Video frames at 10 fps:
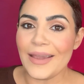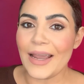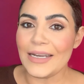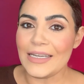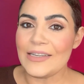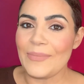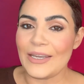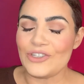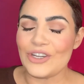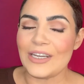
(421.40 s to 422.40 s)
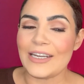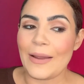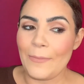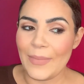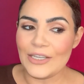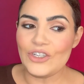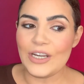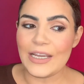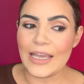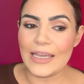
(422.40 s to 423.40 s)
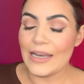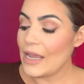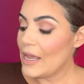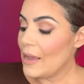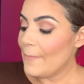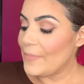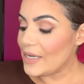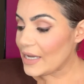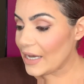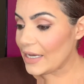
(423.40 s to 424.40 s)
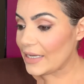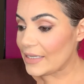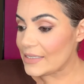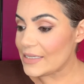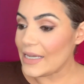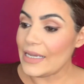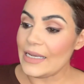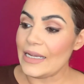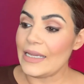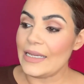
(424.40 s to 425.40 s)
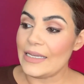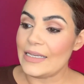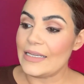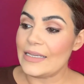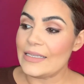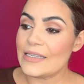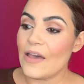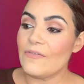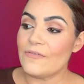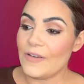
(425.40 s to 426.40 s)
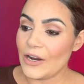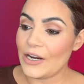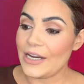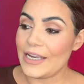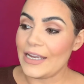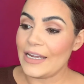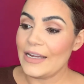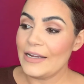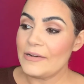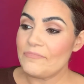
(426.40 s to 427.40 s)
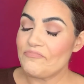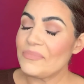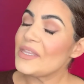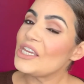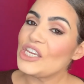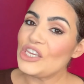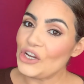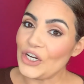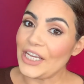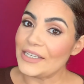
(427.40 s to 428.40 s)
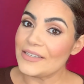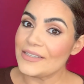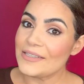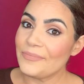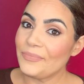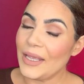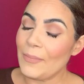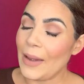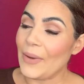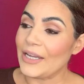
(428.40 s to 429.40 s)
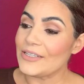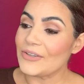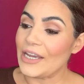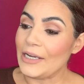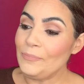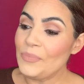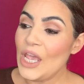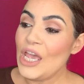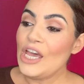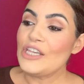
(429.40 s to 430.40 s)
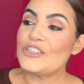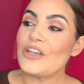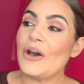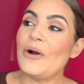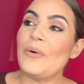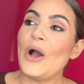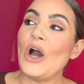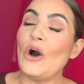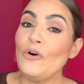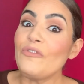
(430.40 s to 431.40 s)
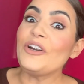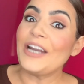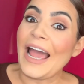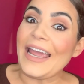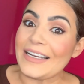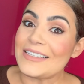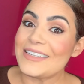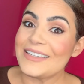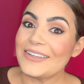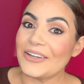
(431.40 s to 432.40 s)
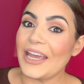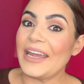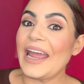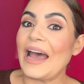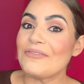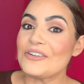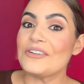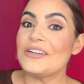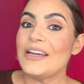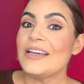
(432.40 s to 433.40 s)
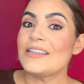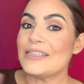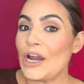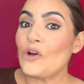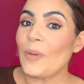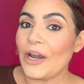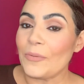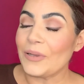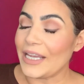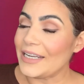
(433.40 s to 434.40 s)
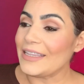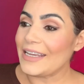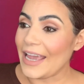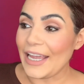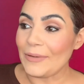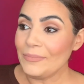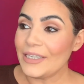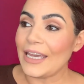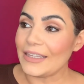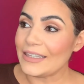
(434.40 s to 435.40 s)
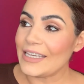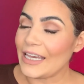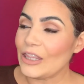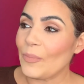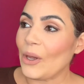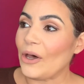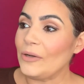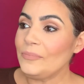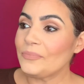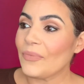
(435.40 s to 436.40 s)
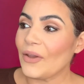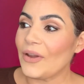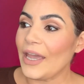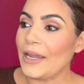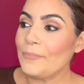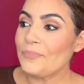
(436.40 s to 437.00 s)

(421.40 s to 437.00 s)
I need to mention, and I'm mentioning it because it is very curious in my mind, okay? So, overnight, okay, after Sarah Bear played in the game, kicked the ball, okay,